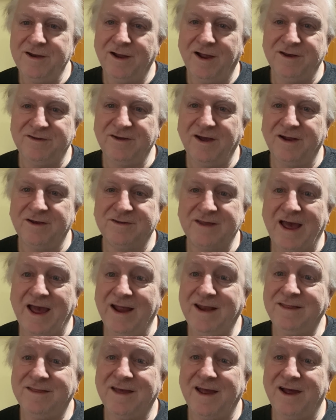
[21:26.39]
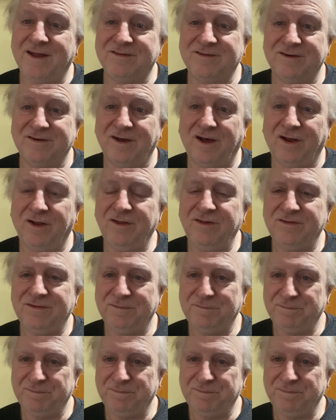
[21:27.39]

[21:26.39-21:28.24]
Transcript: No joke, to $8,000,